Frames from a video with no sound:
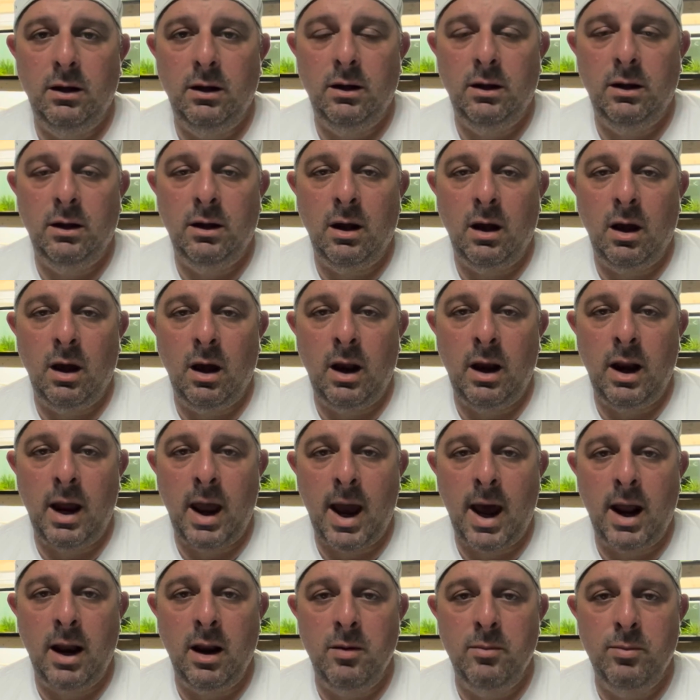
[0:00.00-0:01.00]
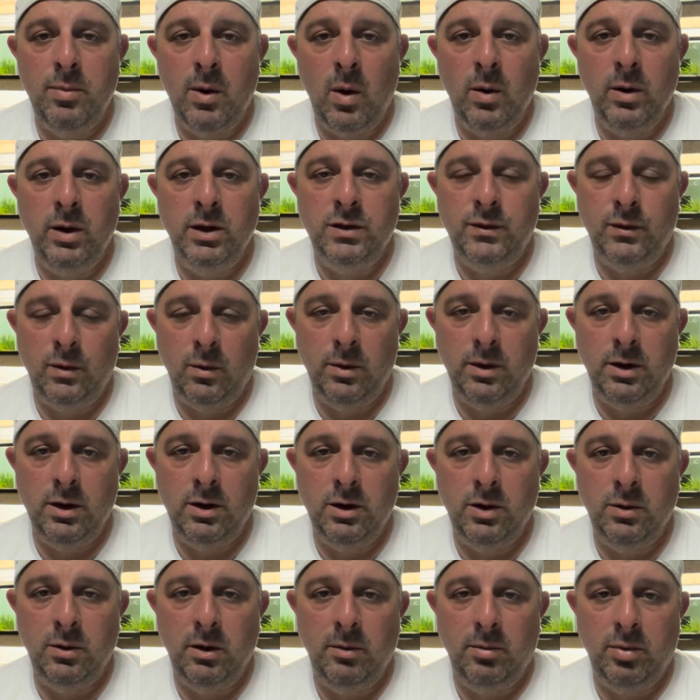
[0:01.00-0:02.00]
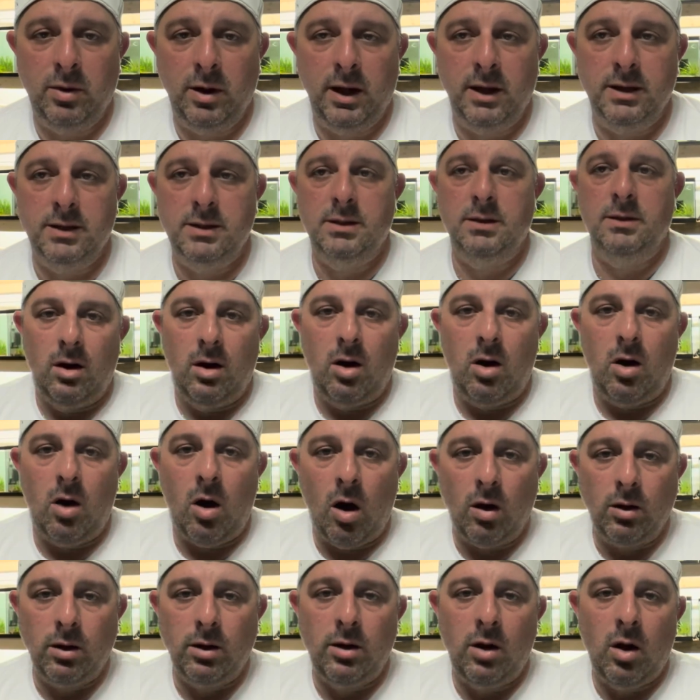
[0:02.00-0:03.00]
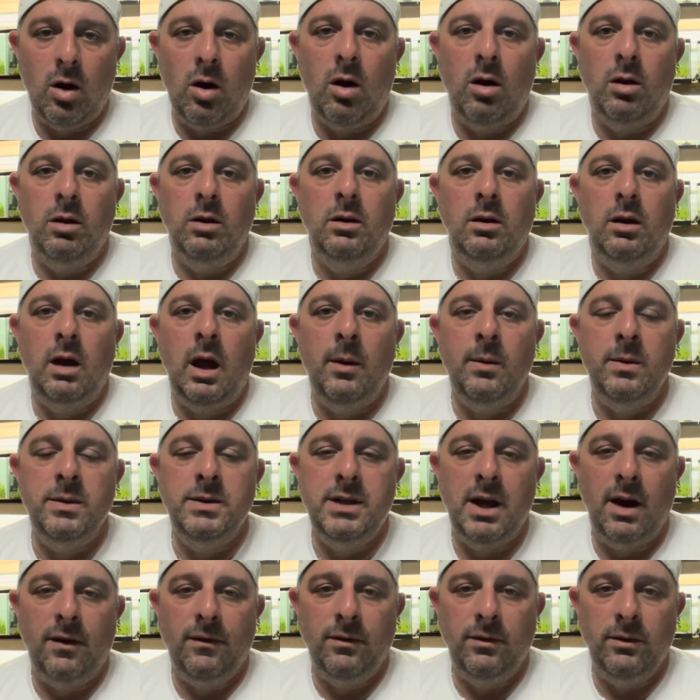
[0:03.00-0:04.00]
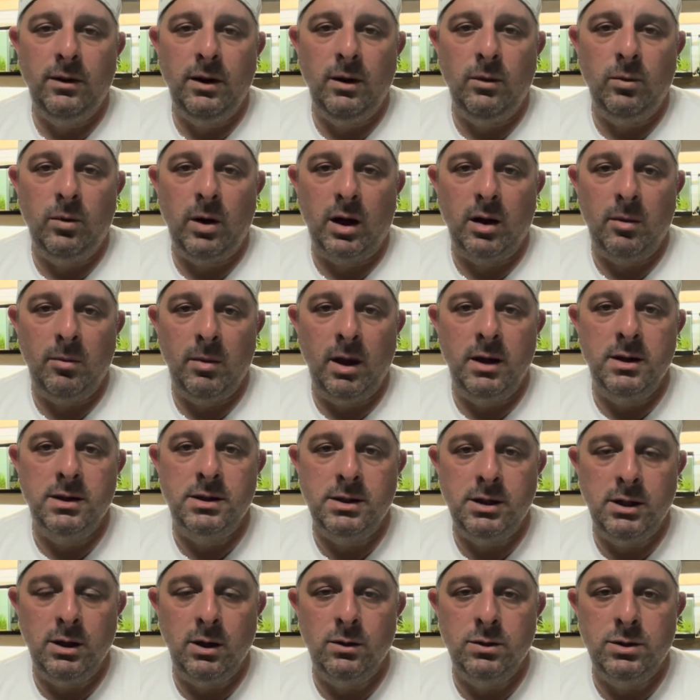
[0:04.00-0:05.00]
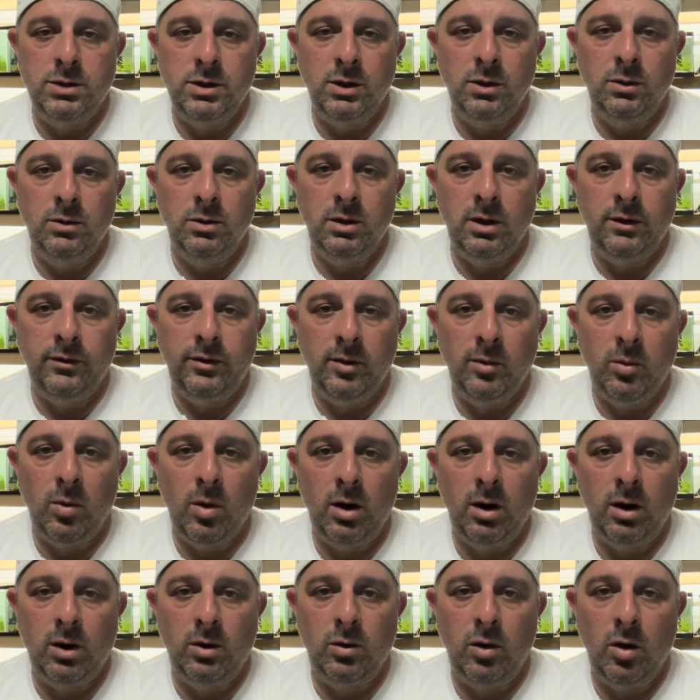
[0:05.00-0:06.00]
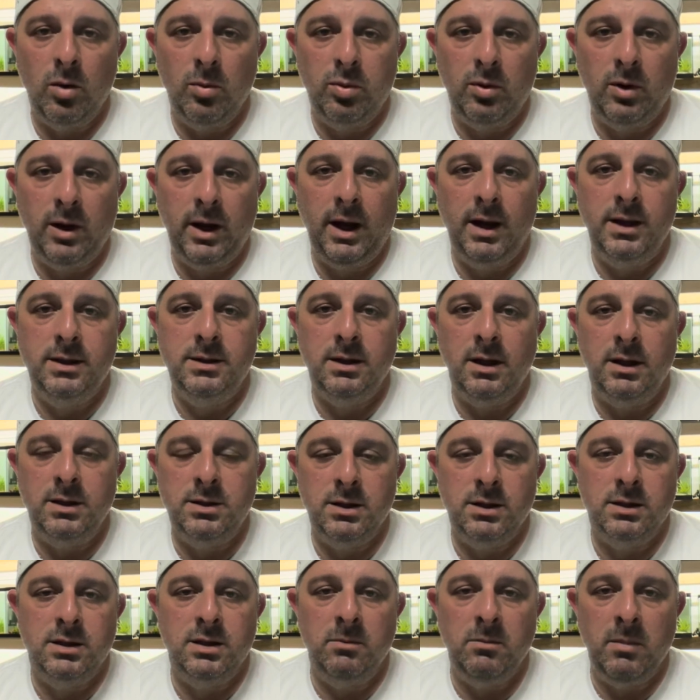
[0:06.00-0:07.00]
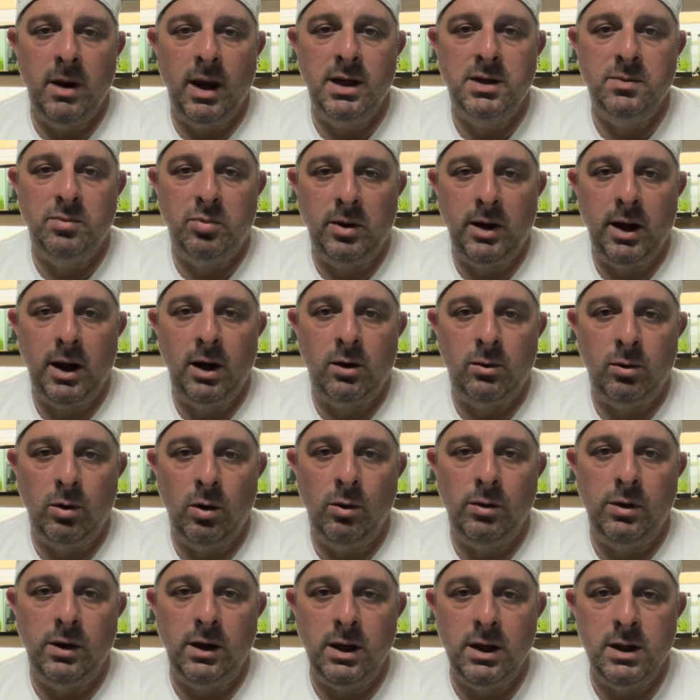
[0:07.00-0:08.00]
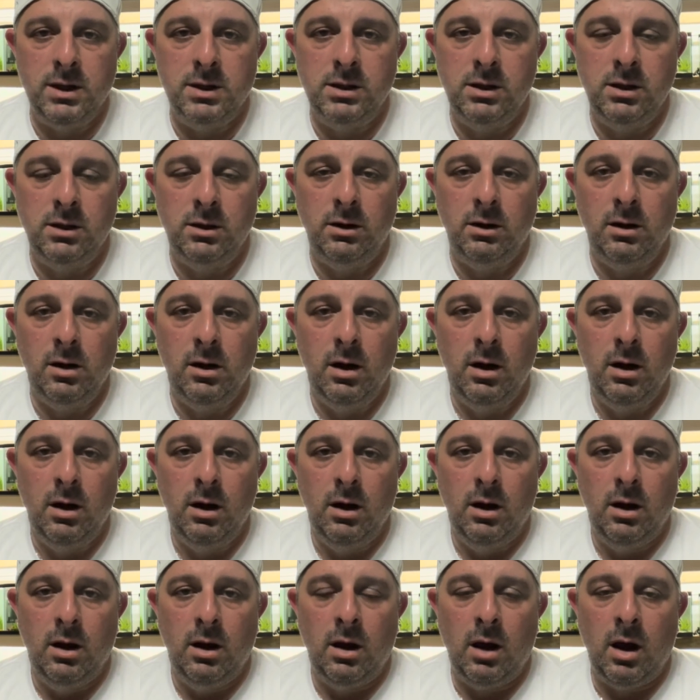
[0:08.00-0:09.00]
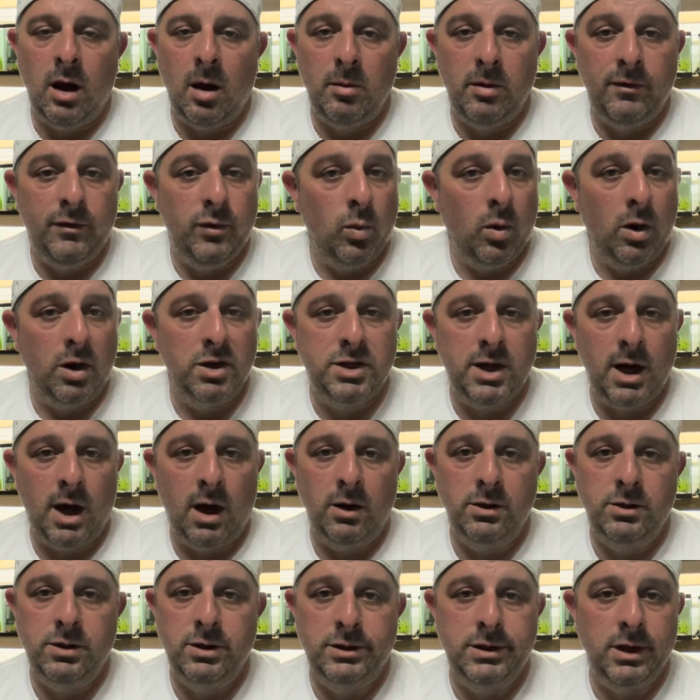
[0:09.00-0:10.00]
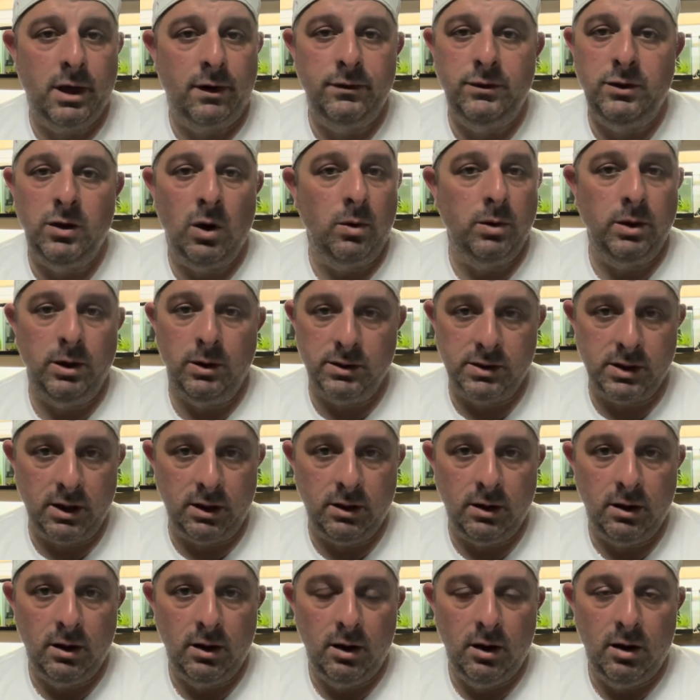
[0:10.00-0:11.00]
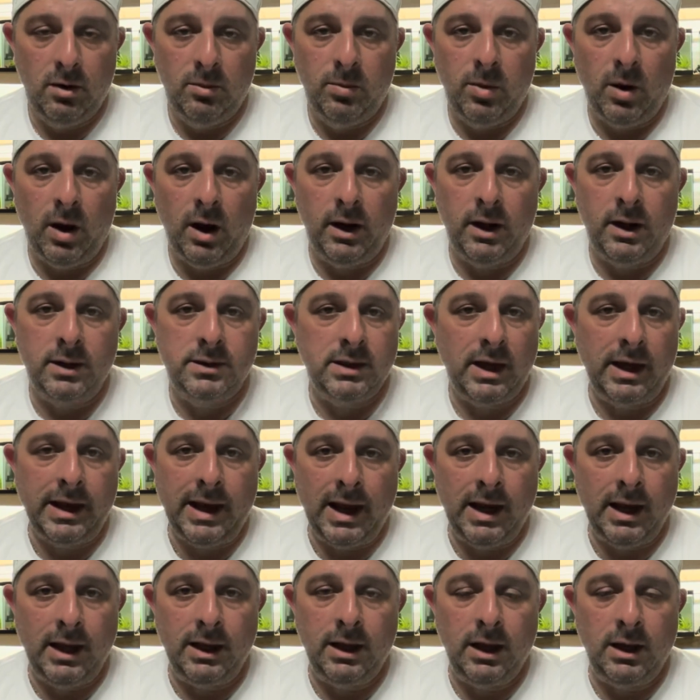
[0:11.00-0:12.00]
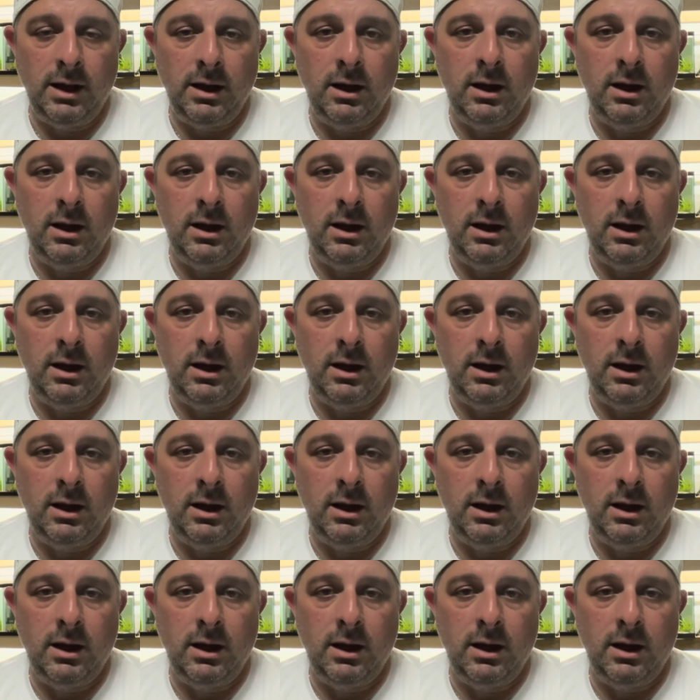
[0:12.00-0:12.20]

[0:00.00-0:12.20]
an added bonus for when you're doing plants. All in all, I would definitely recommend CO2 if you want to grow plants. It makes plant growth easier. If you want to challenge yourself, don't use it. But it's like anything, you